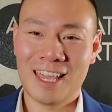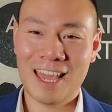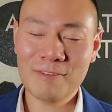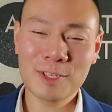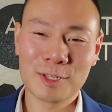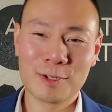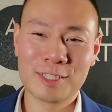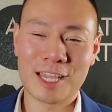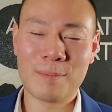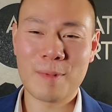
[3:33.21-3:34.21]
Heavy loads
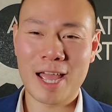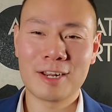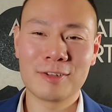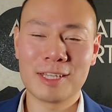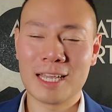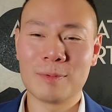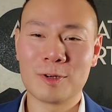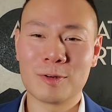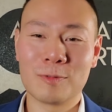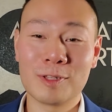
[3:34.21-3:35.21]
and manual
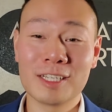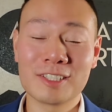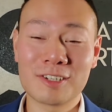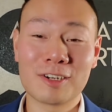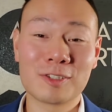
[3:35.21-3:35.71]
labor really start